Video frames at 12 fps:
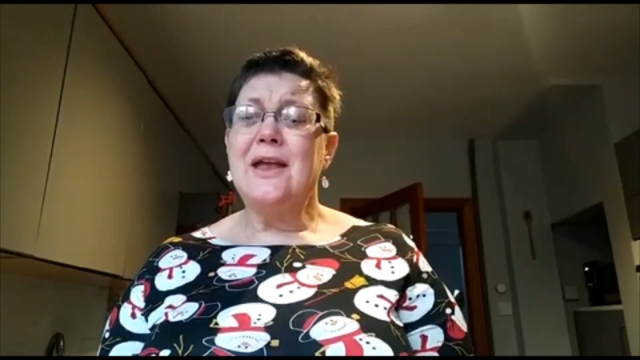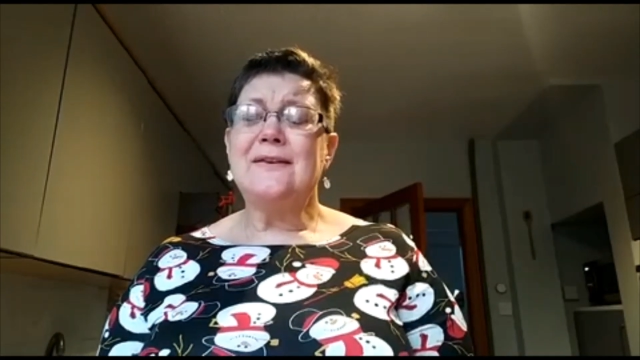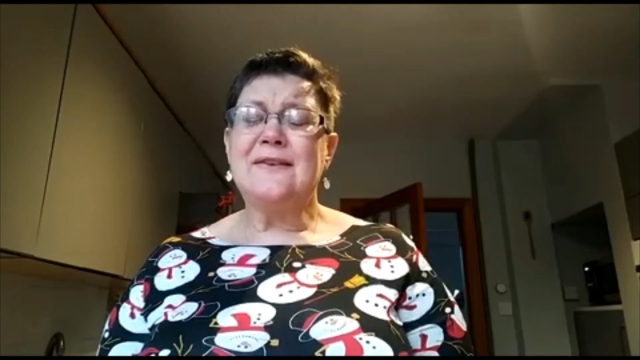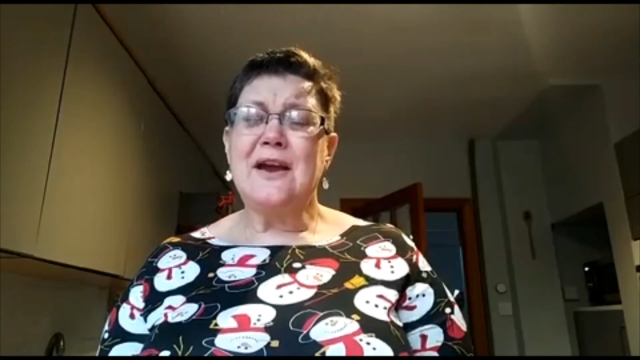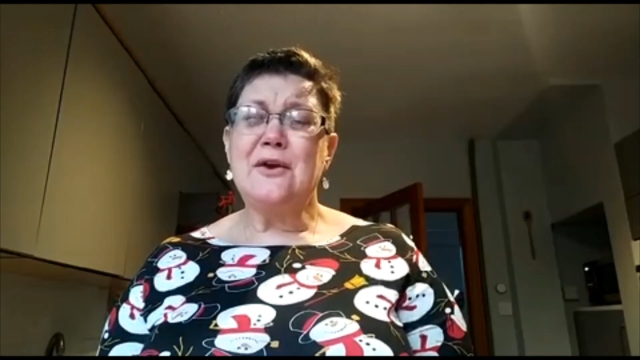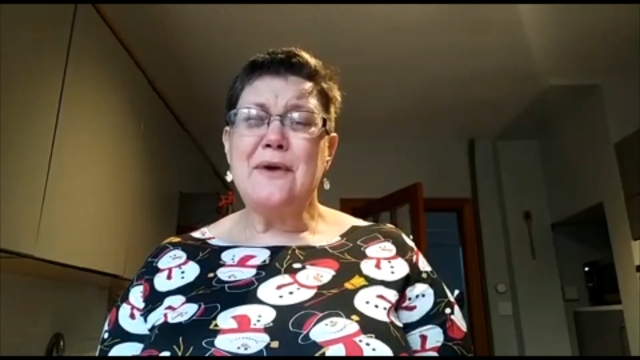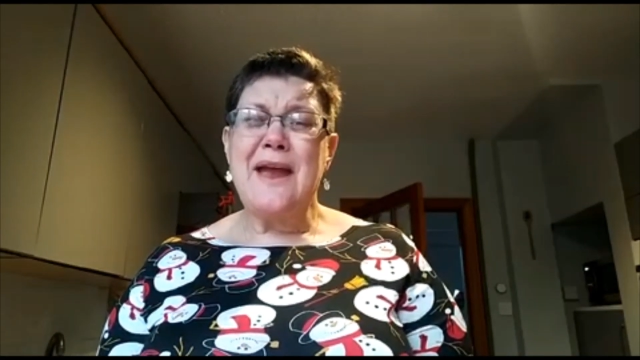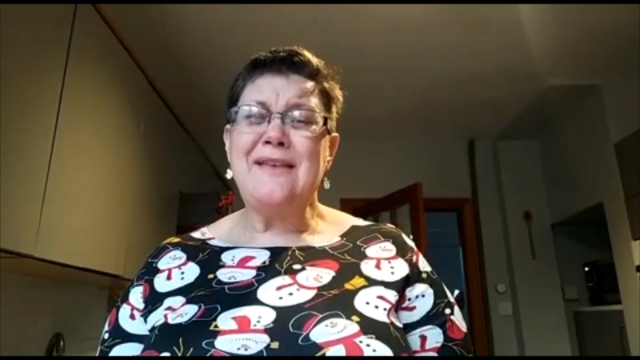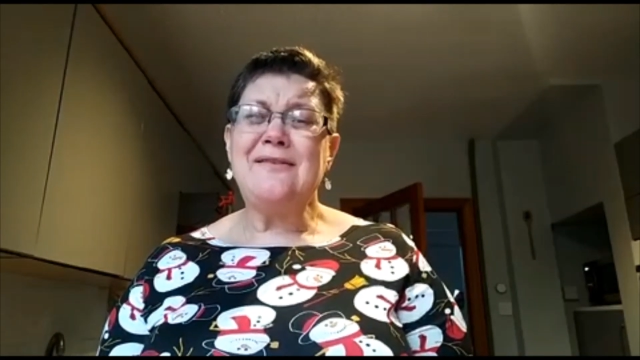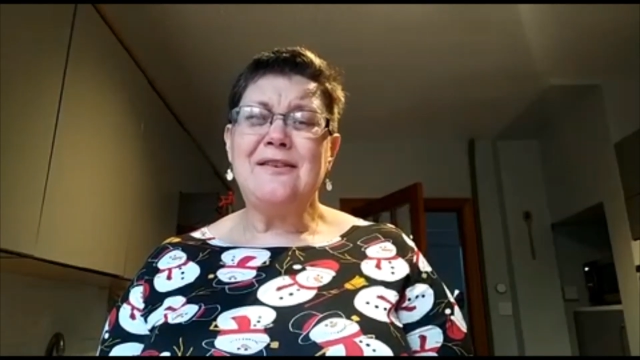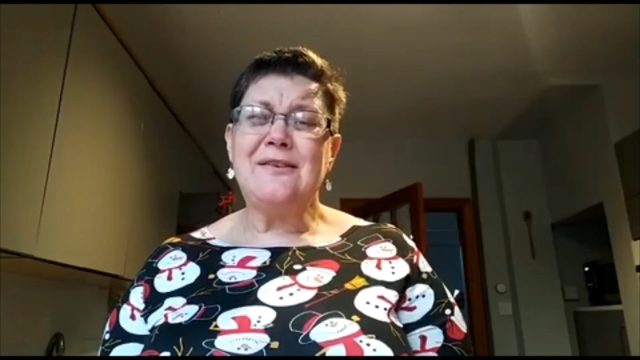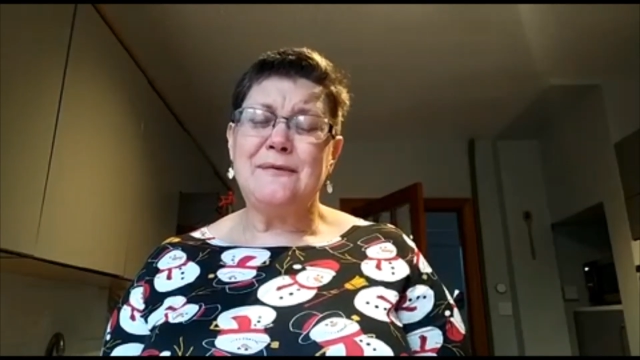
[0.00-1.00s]
So
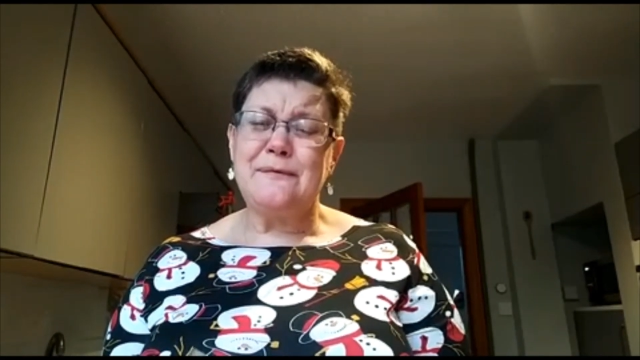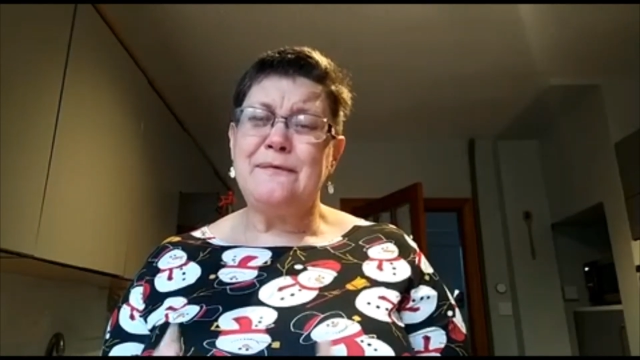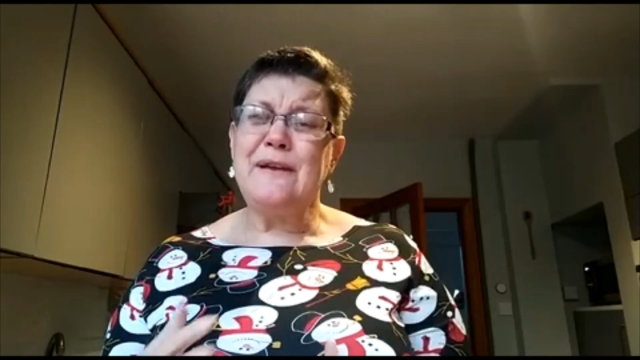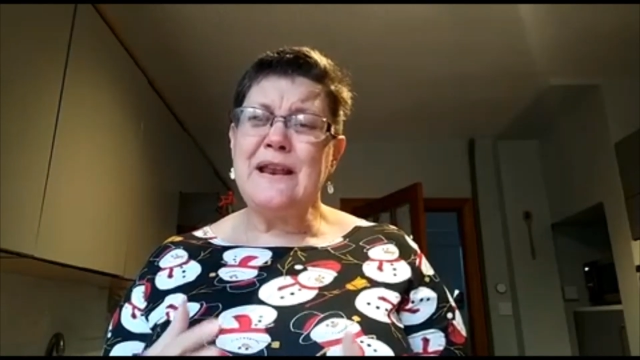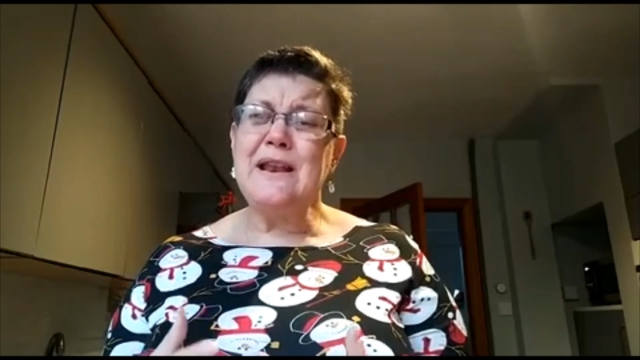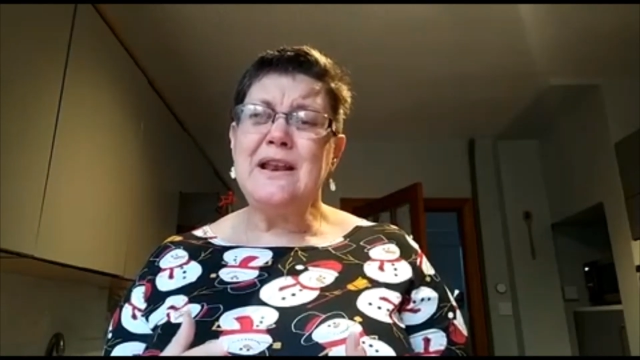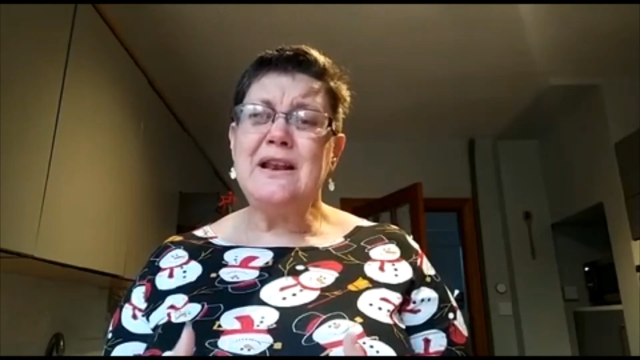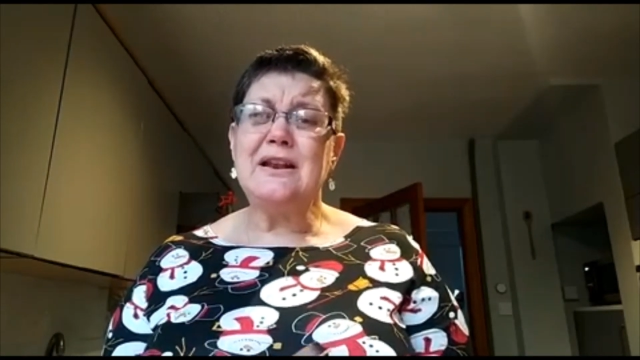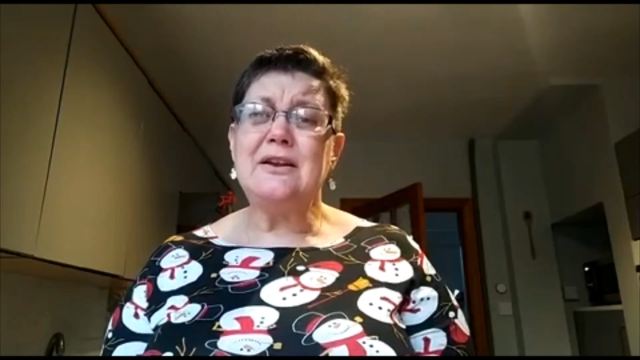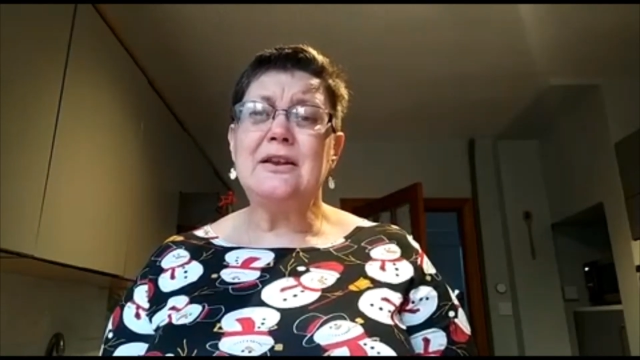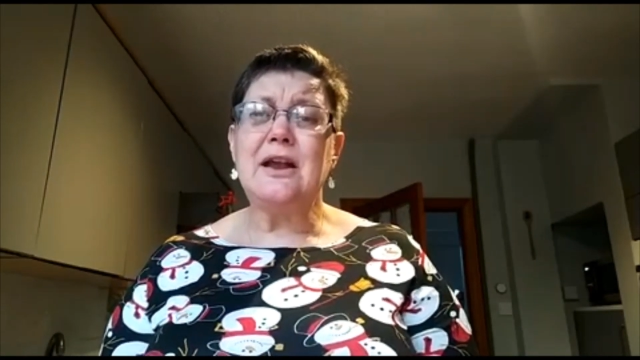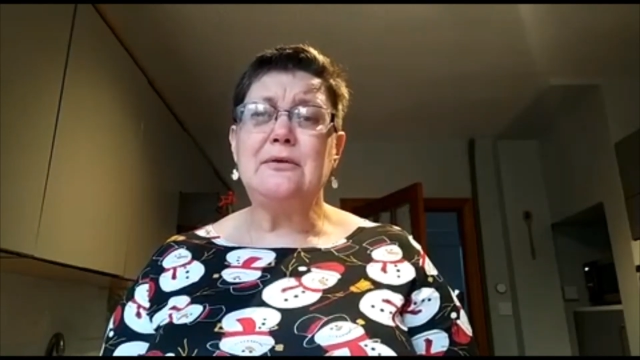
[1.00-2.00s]
hence feeling a
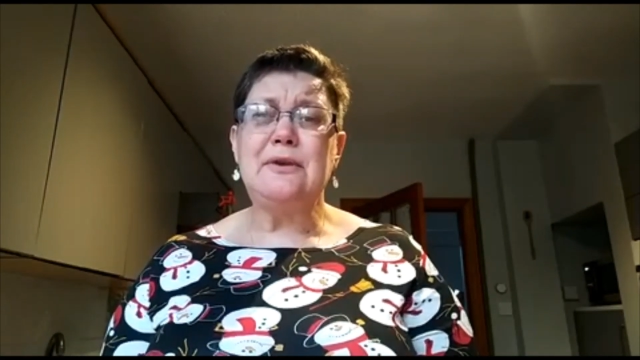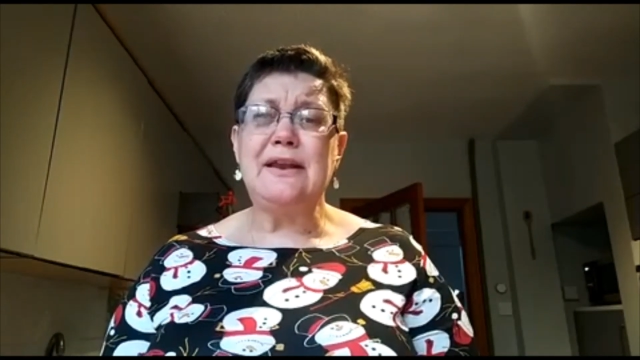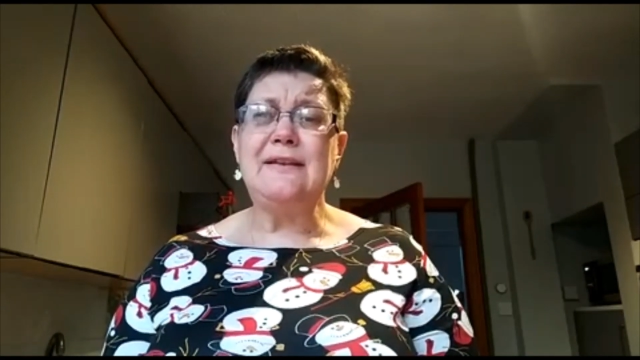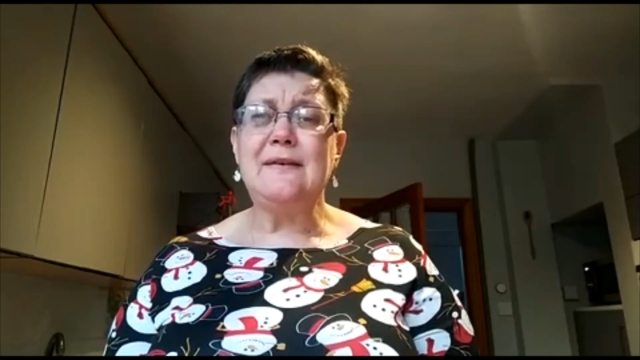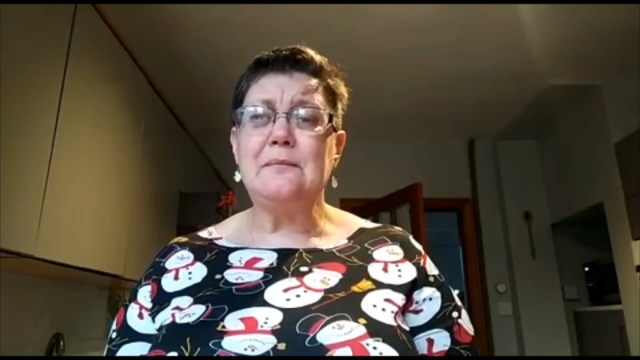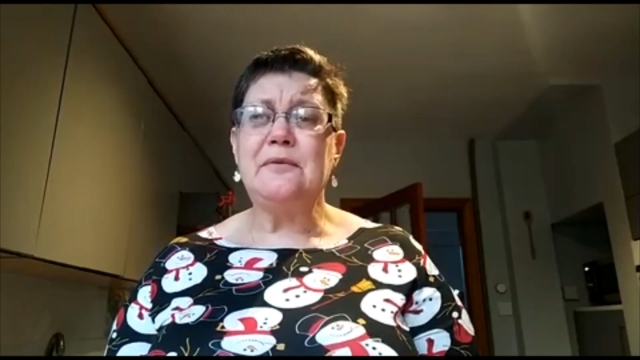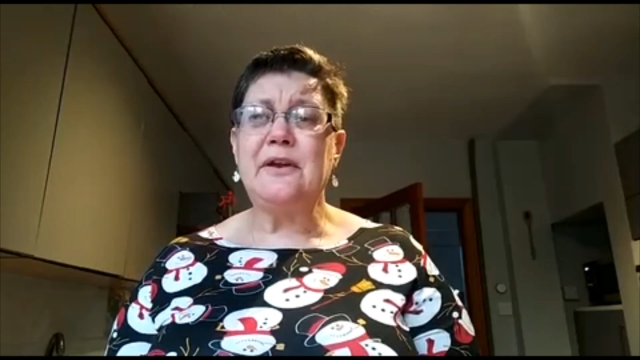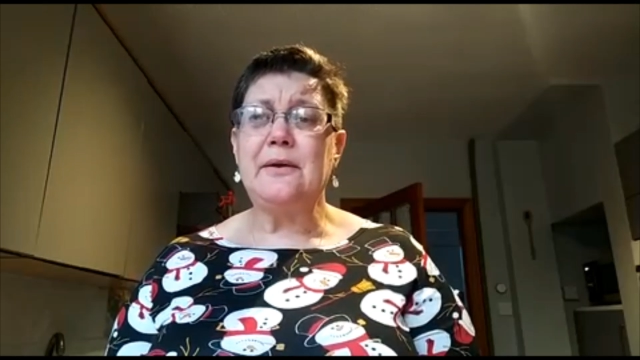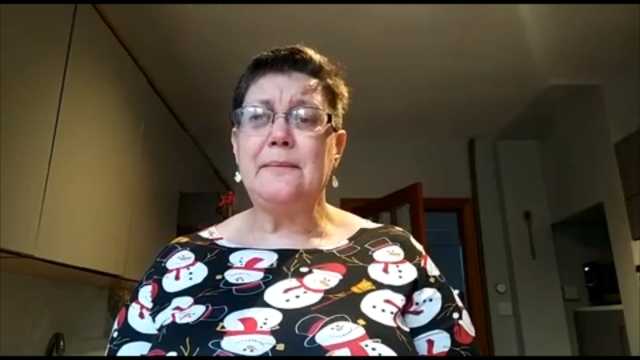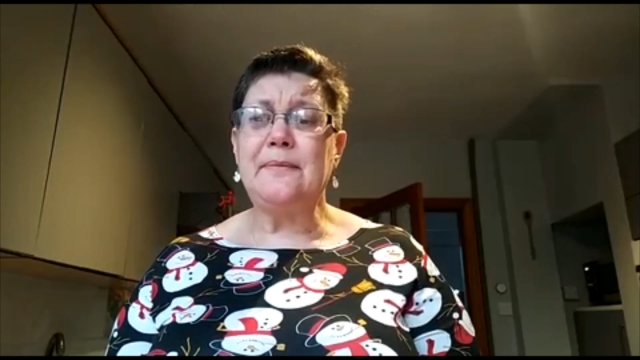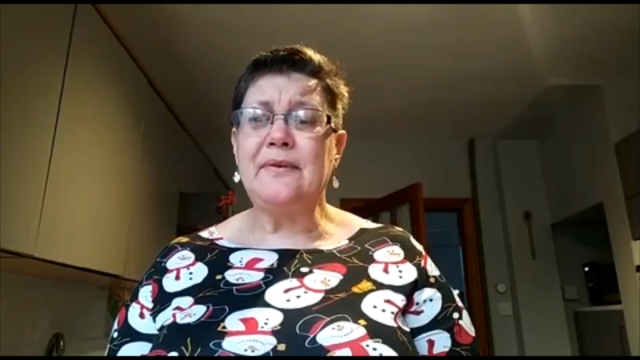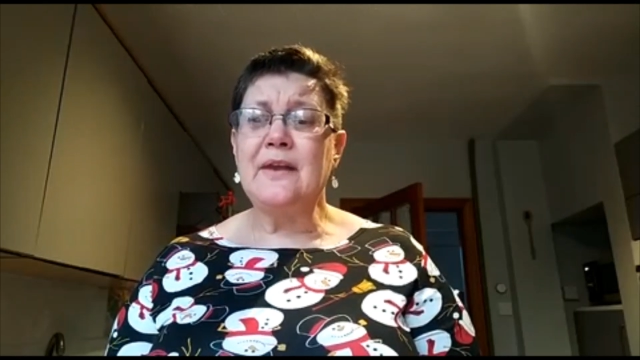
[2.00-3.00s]
little lonely
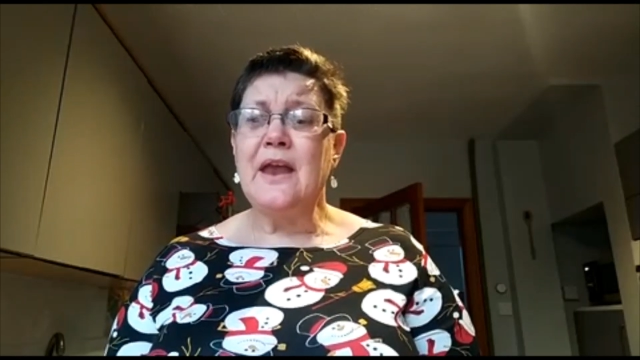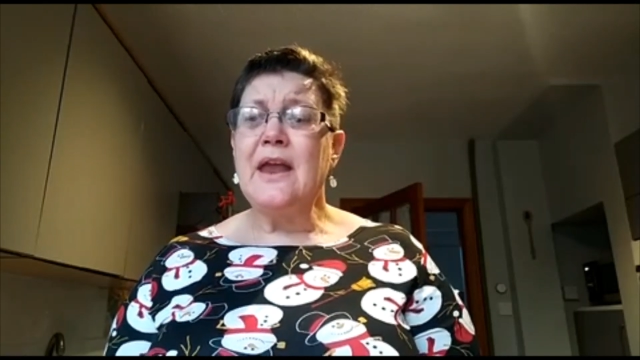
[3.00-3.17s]
sometimes.